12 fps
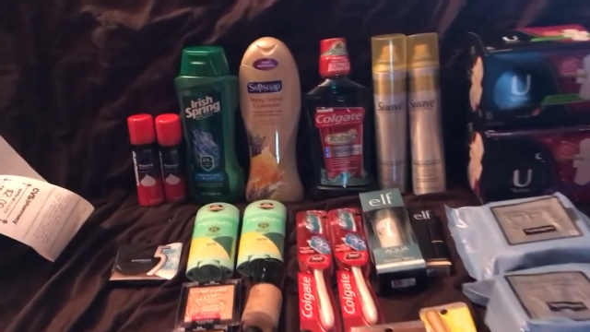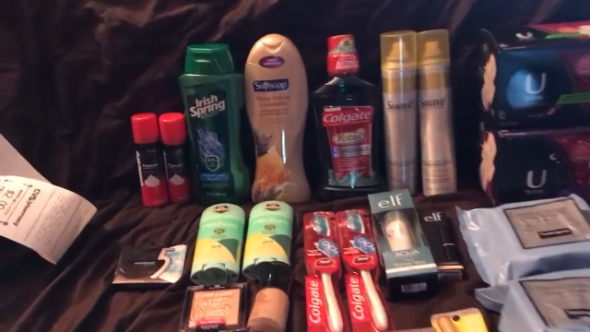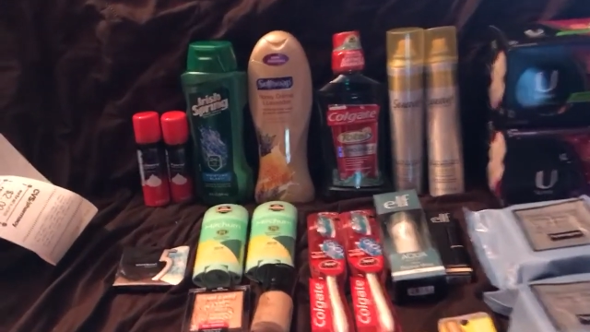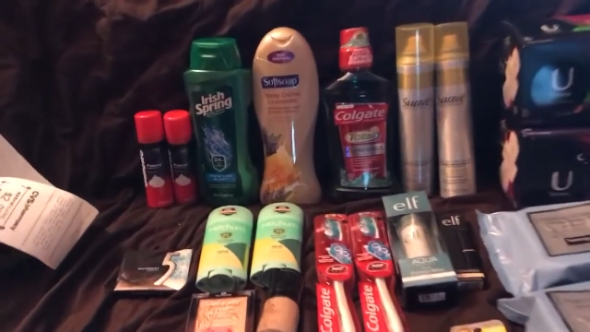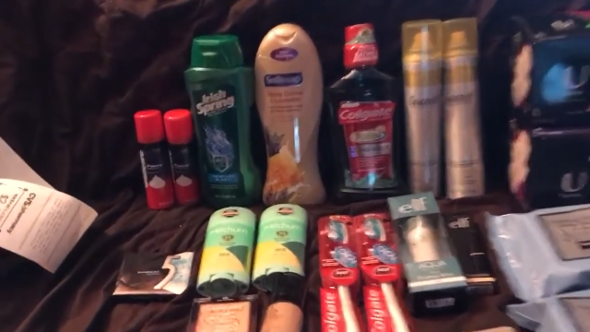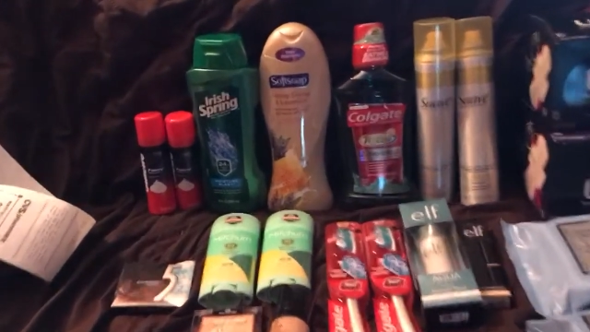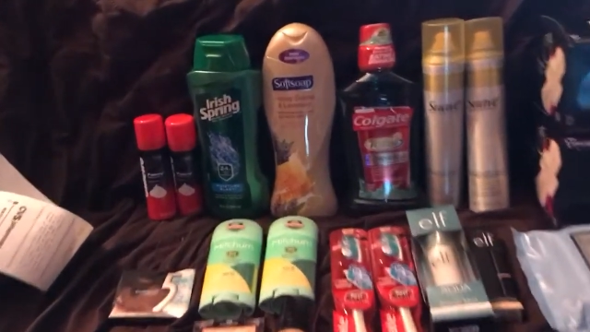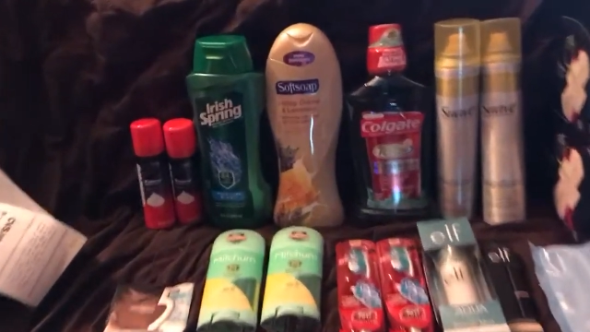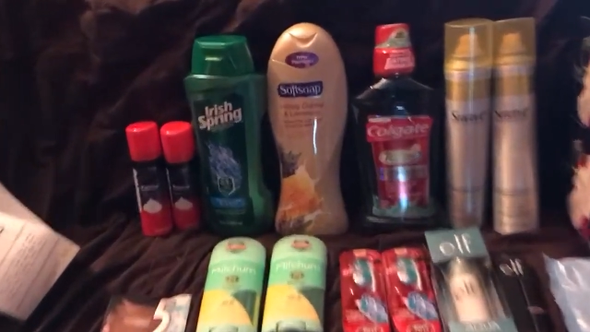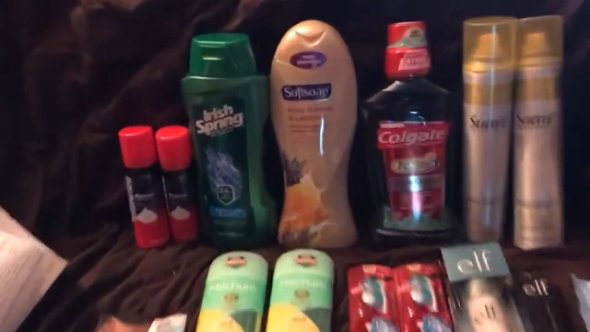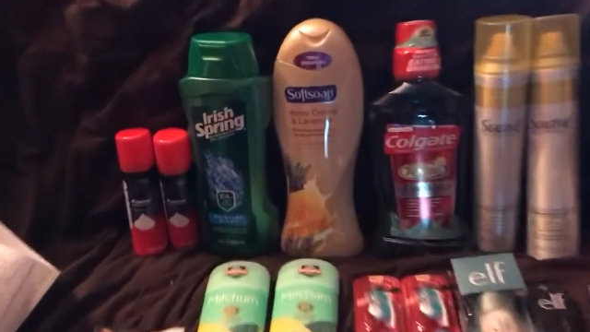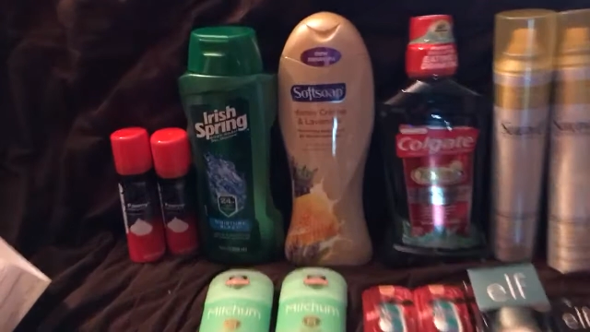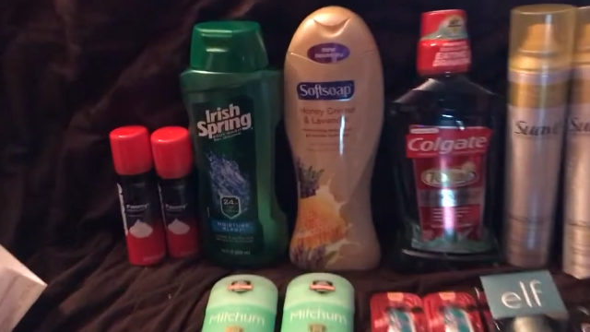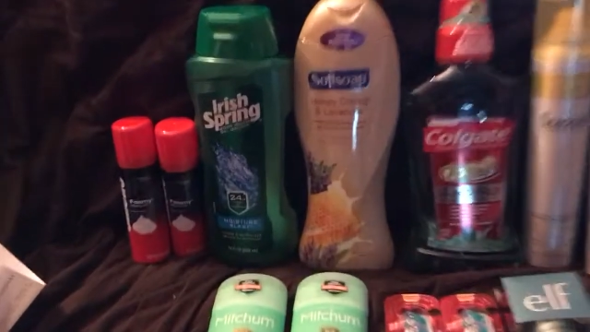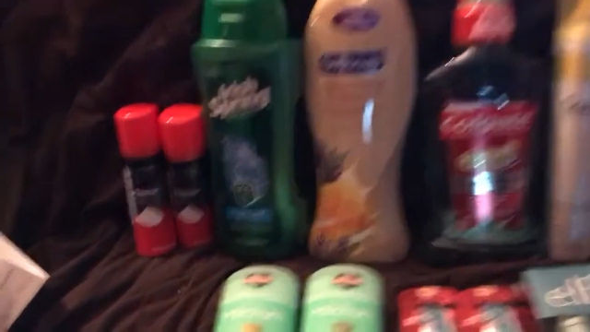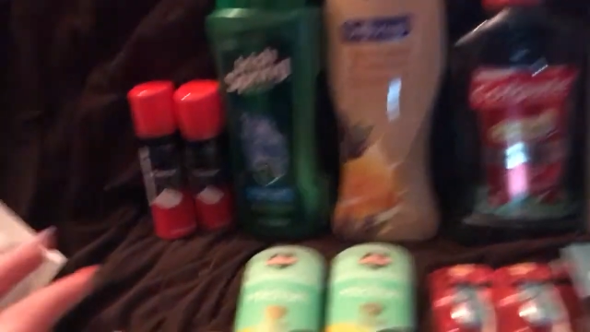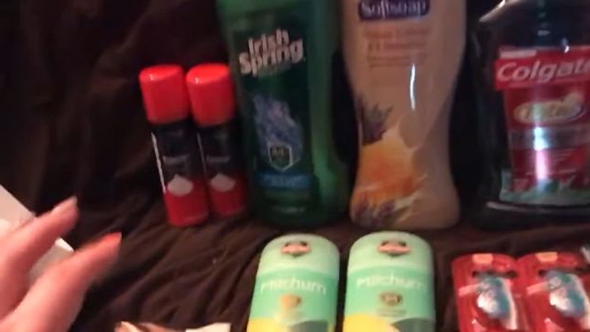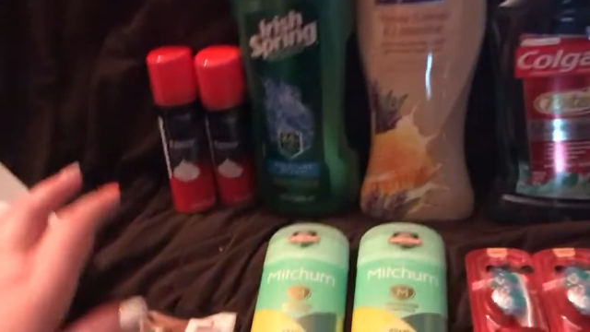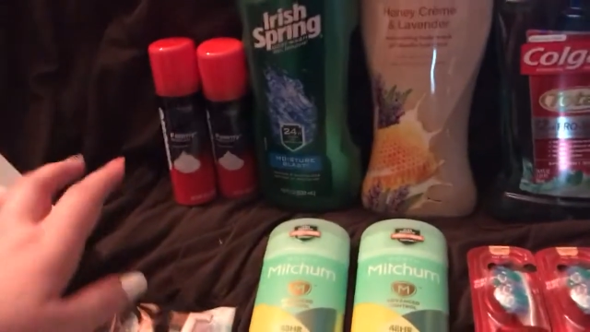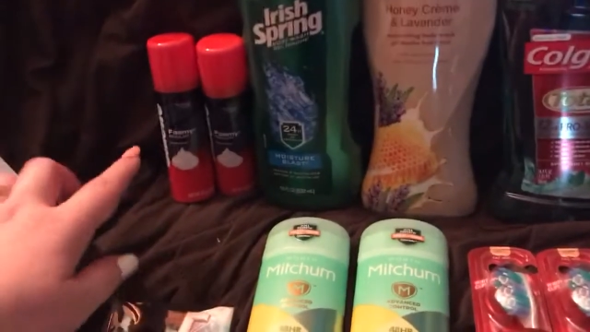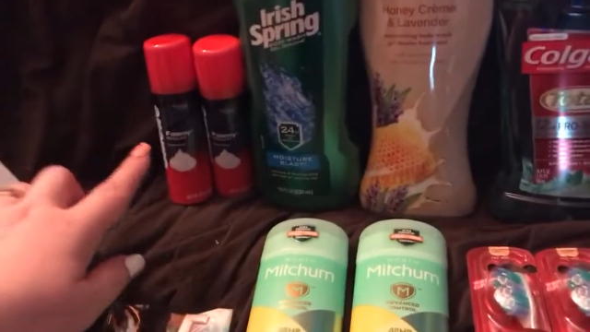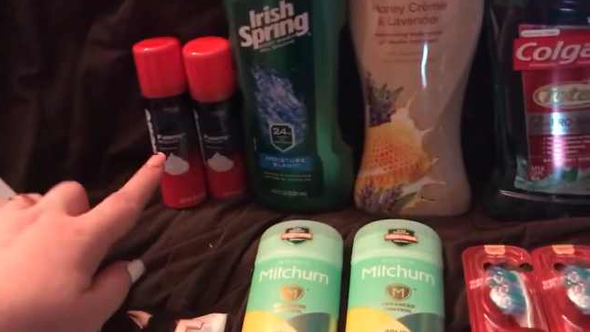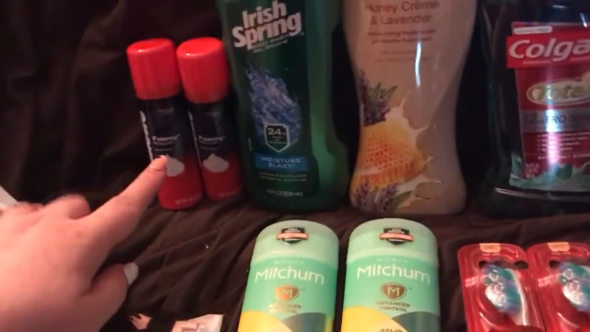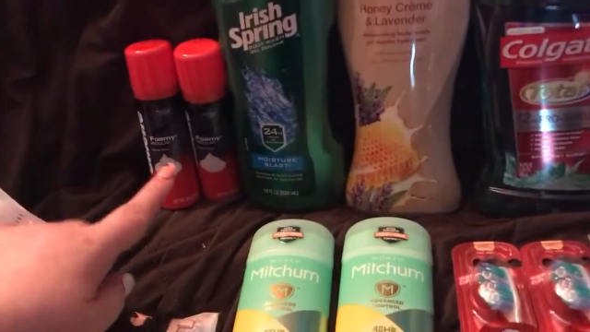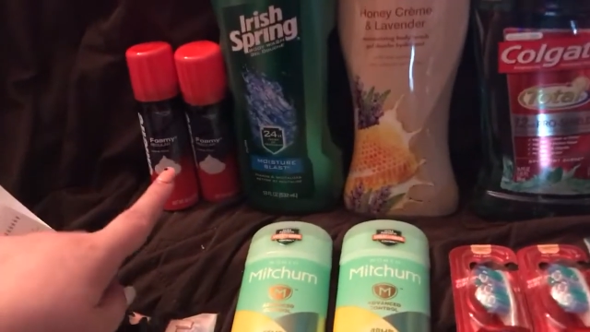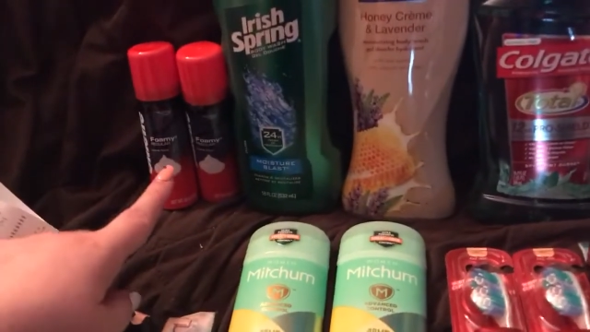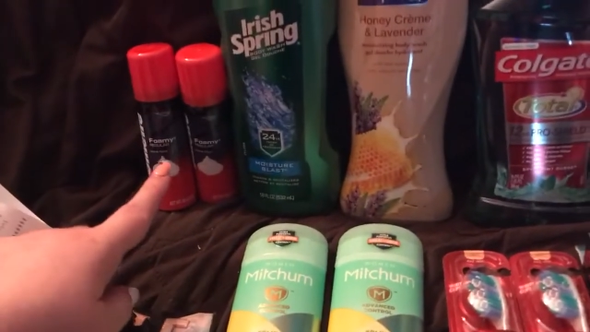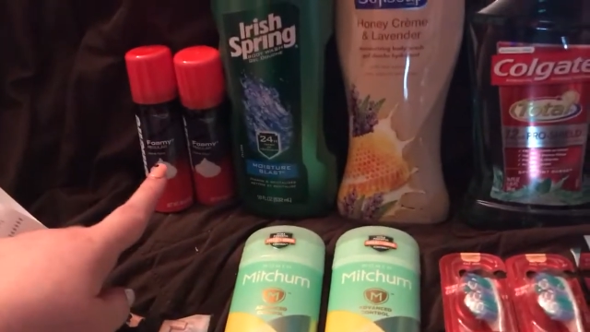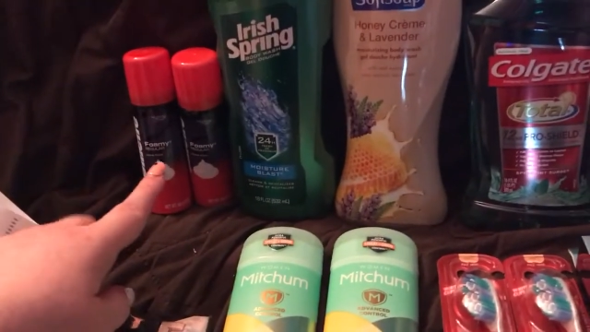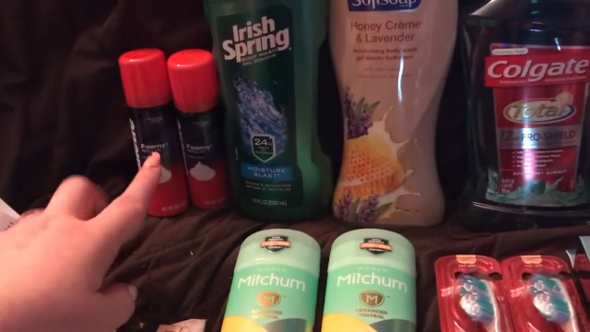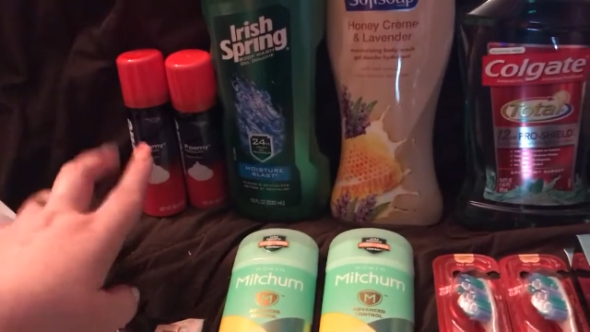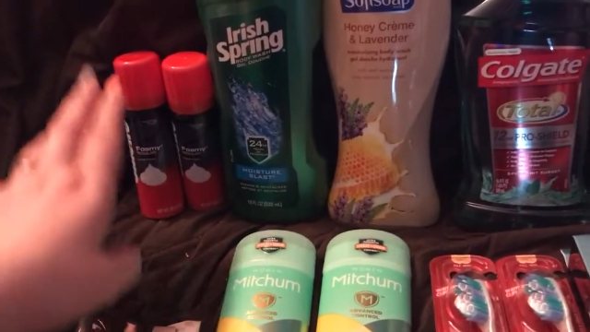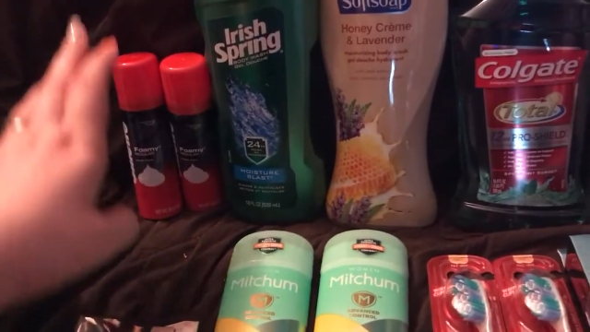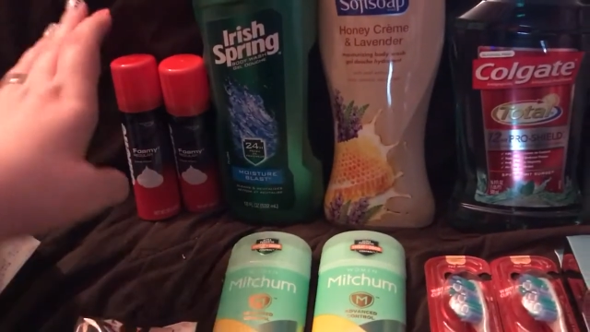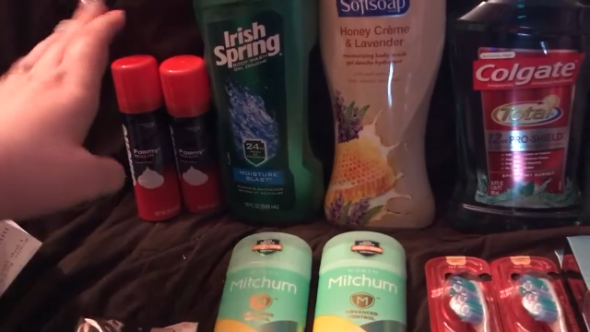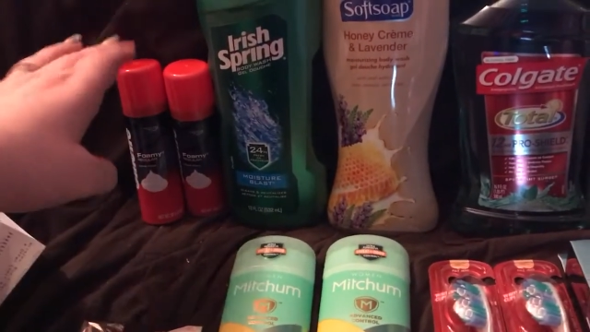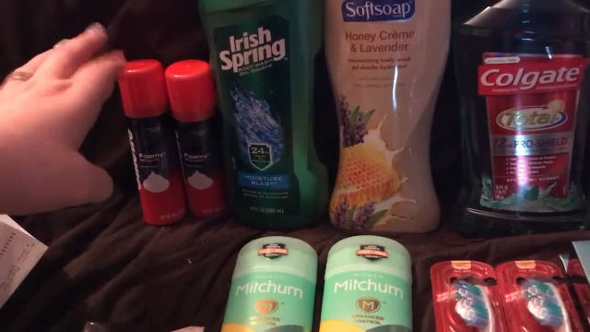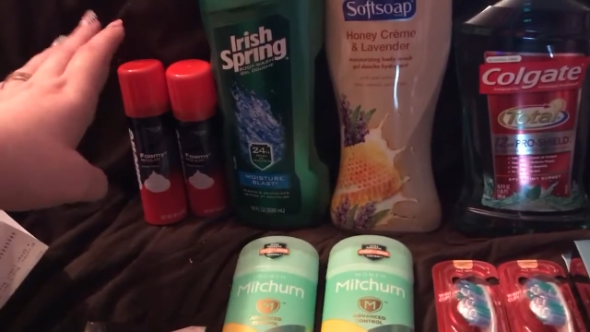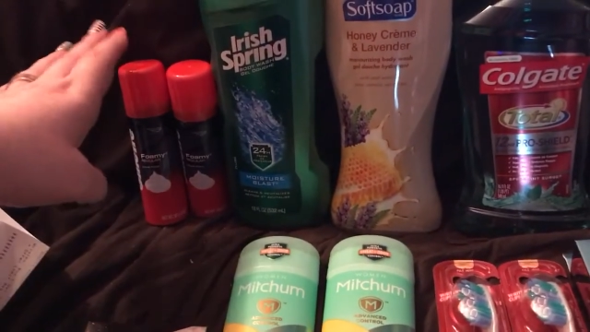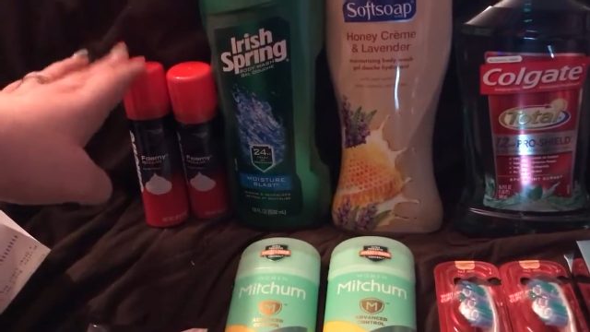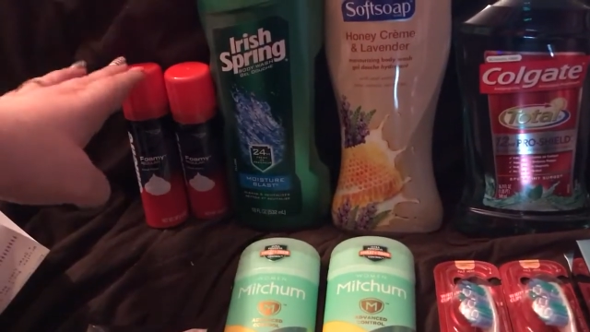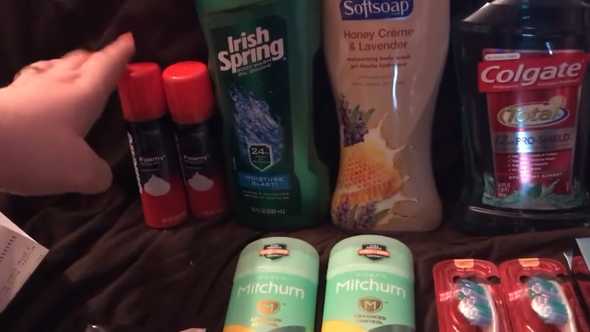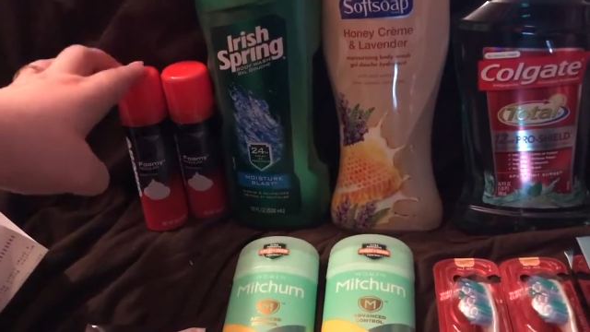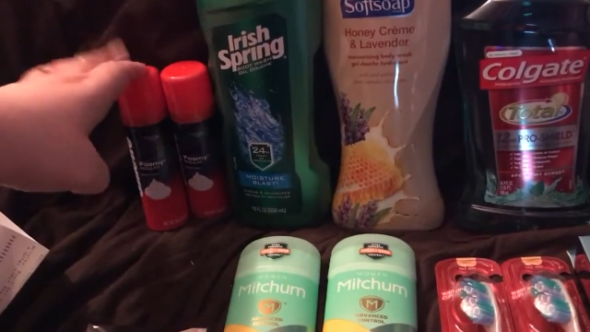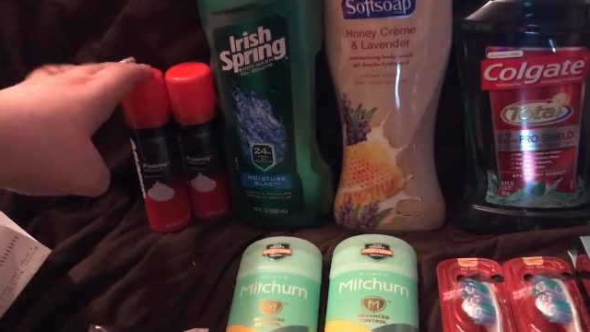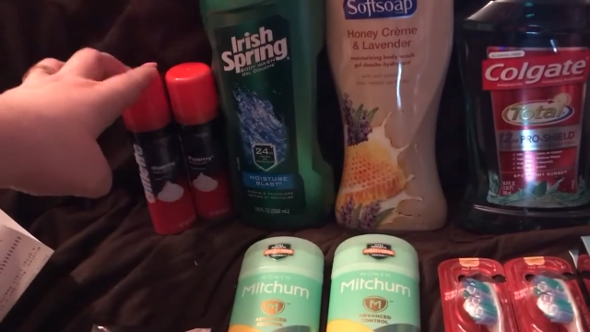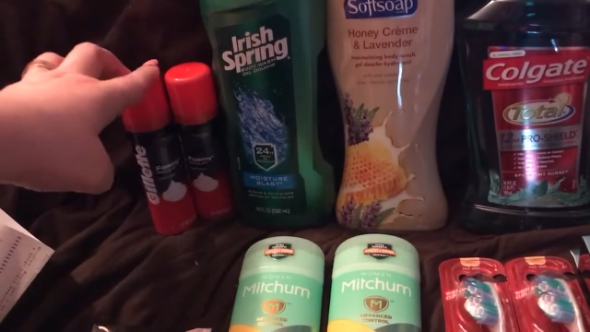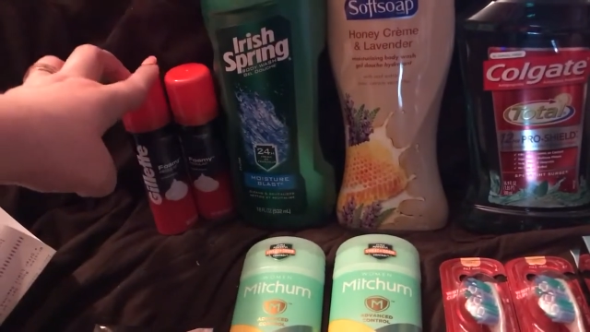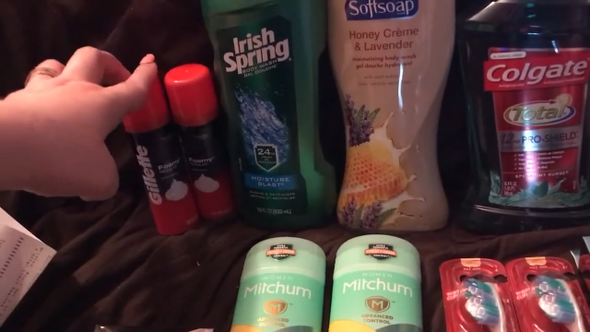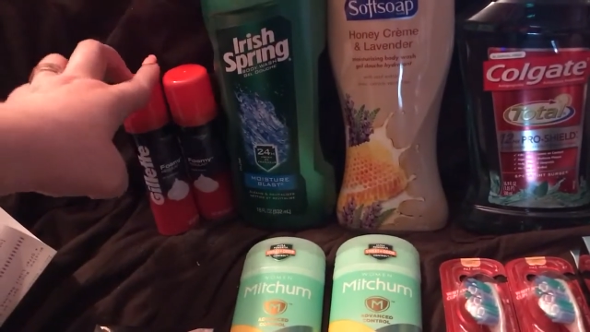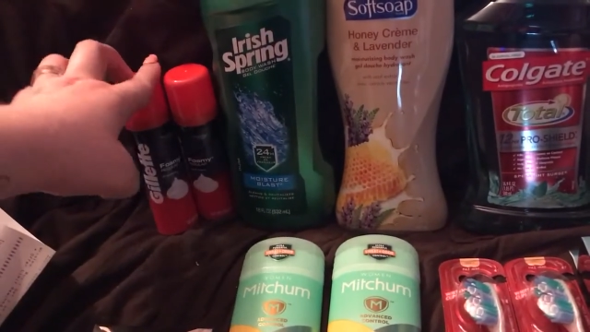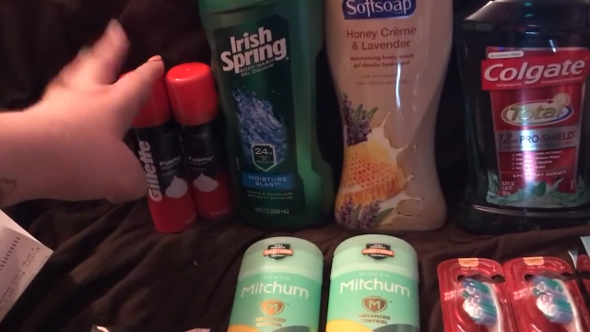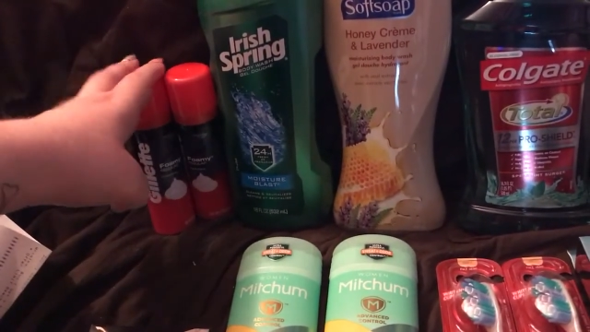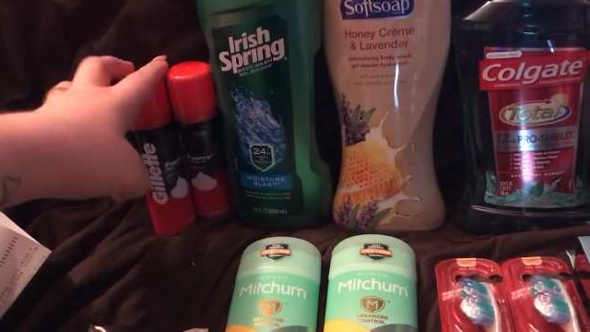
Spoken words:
No face is visible, so there are no lips to read.